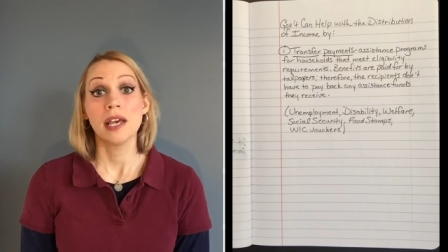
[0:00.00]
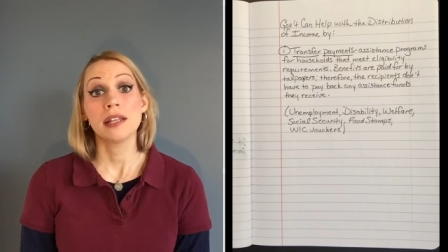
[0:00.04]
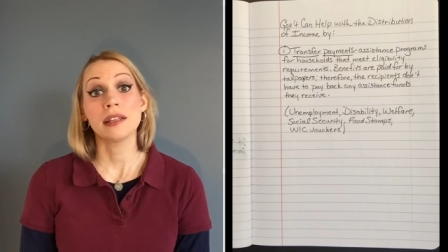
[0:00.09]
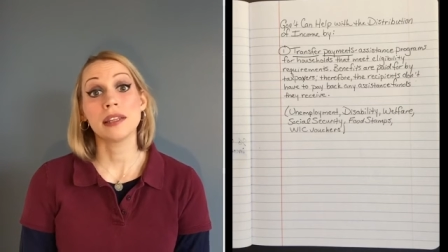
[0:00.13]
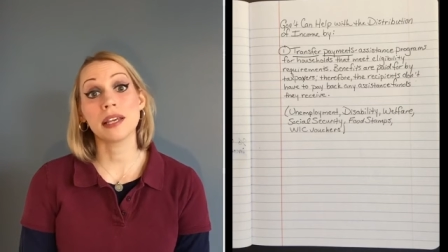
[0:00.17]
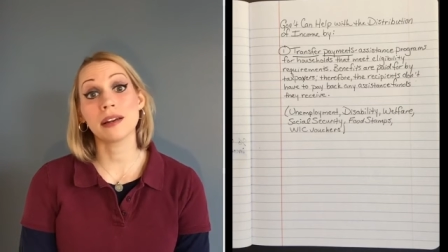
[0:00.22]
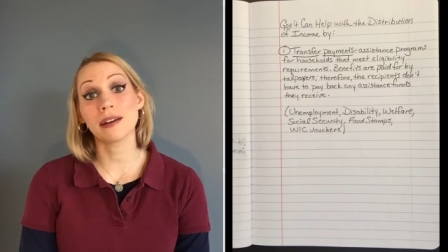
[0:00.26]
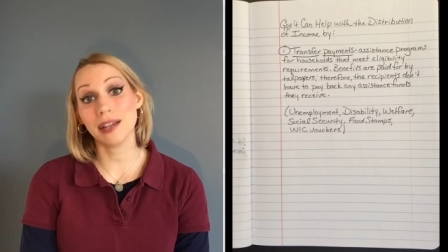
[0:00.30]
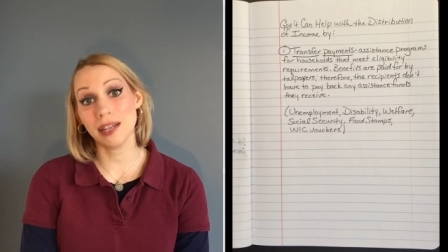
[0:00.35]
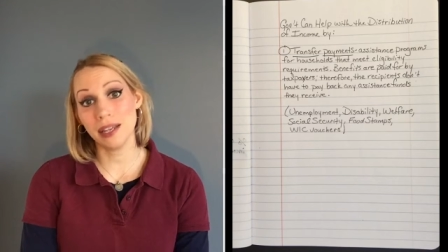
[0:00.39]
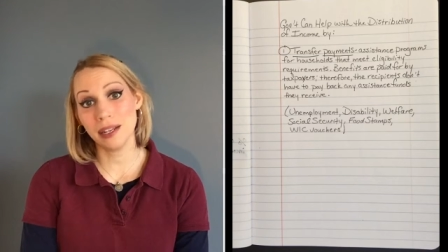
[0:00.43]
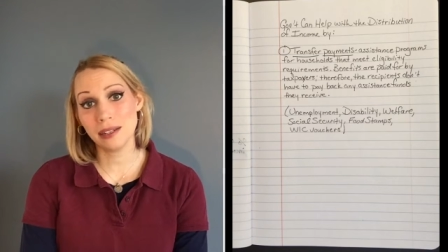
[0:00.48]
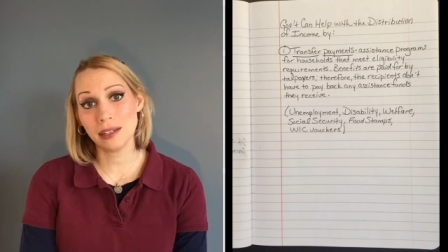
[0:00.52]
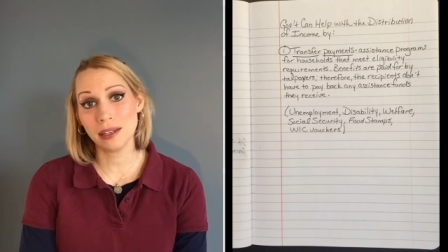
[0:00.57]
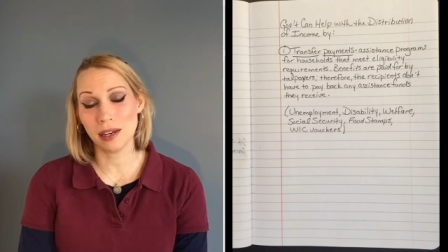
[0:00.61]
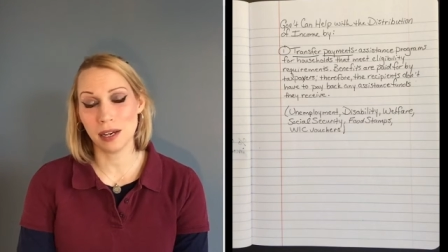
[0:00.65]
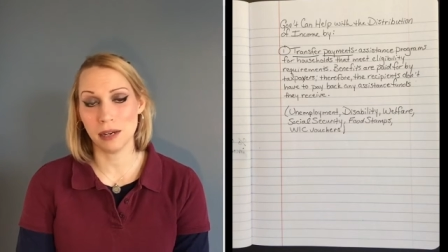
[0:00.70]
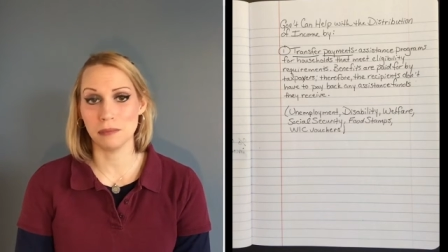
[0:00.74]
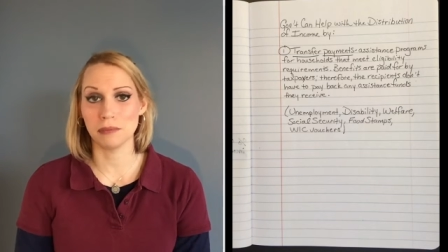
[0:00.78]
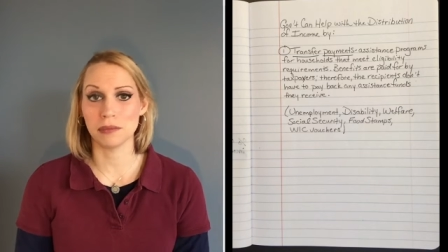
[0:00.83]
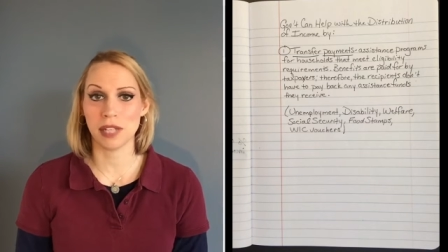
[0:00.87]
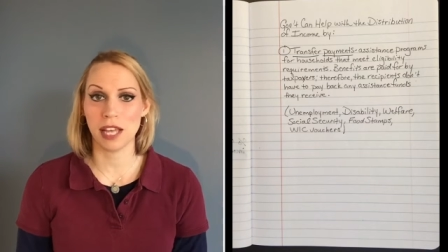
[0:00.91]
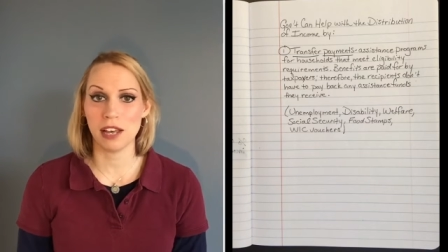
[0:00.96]
their
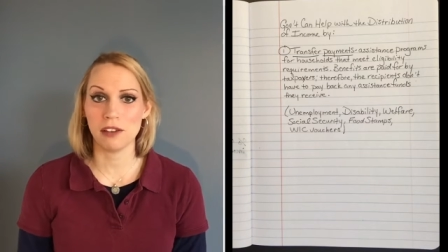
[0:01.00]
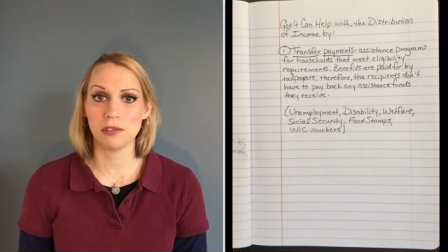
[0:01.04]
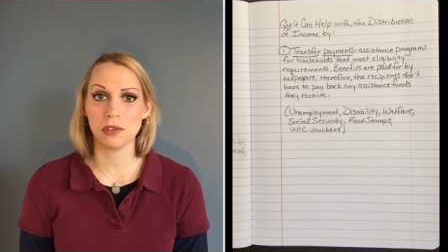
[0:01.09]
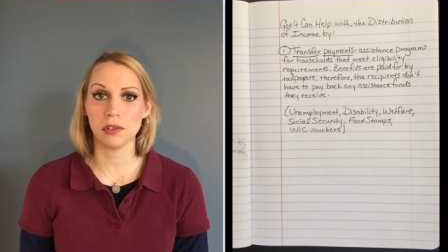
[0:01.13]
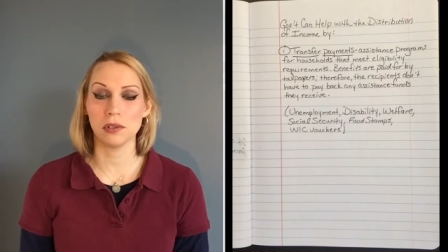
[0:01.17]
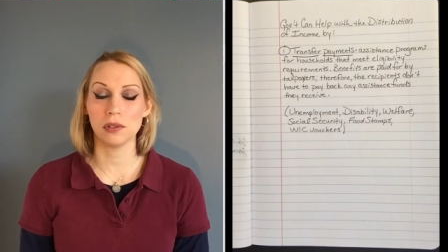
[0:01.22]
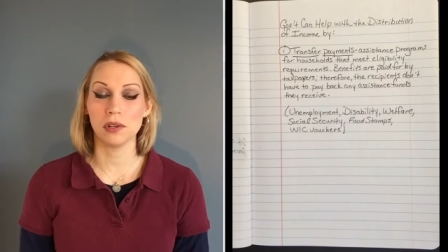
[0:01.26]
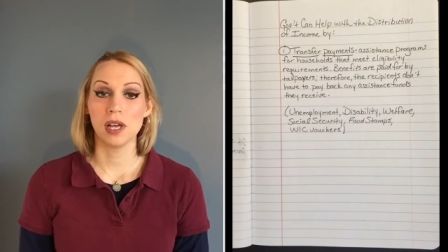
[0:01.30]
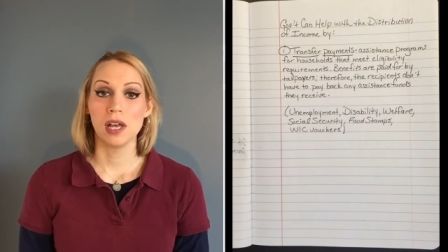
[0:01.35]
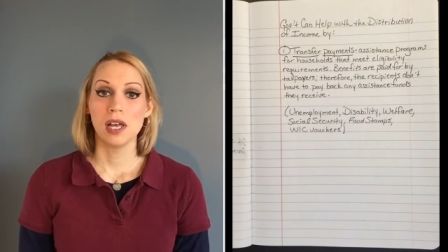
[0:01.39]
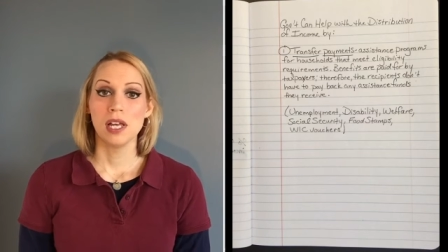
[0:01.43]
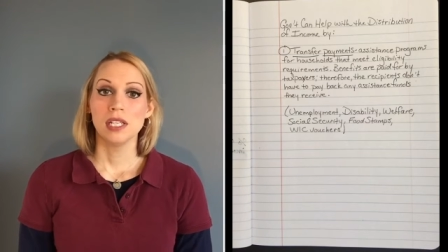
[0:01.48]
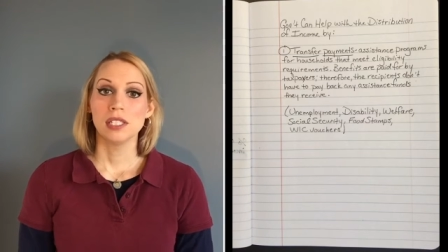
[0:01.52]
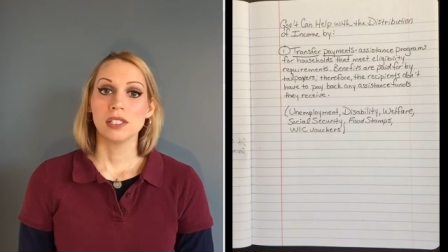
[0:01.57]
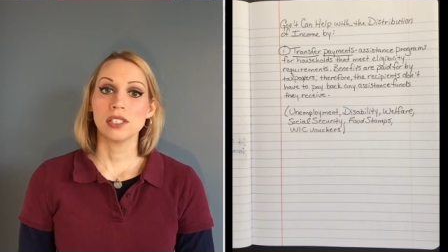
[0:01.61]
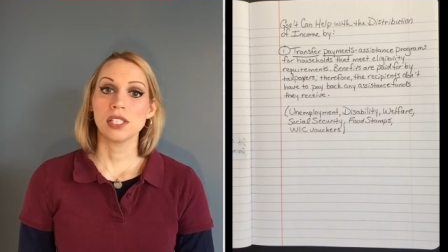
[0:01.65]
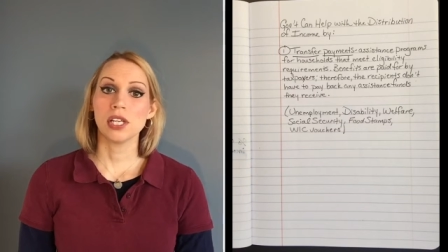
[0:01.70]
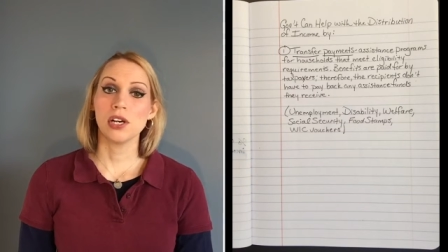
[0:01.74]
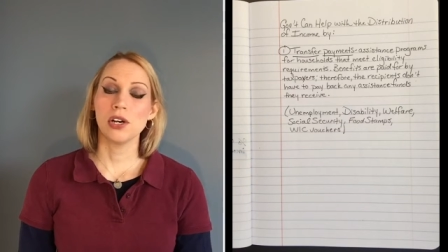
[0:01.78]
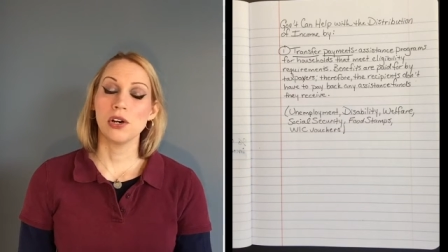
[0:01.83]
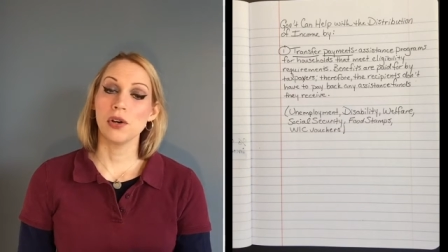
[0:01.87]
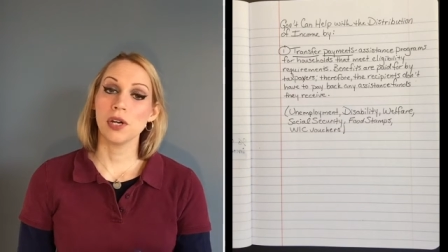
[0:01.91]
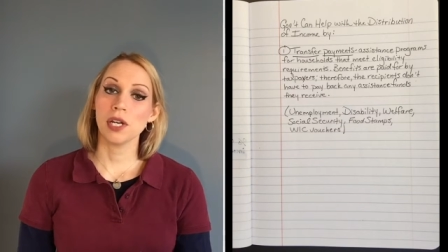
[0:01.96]
income level.
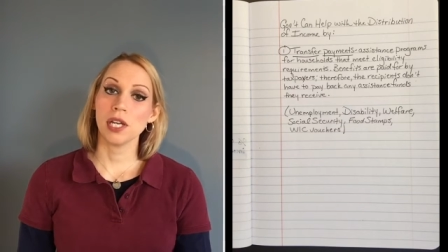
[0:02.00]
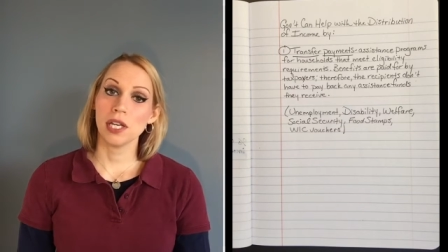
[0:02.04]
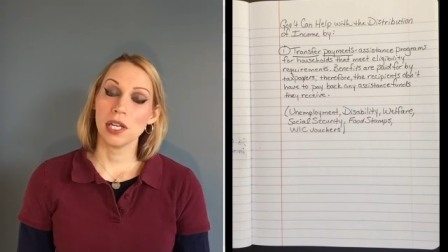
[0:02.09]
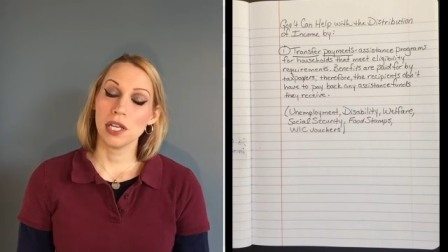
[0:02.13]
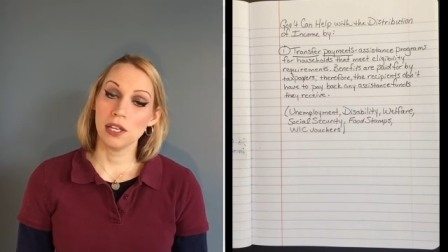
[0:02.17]
So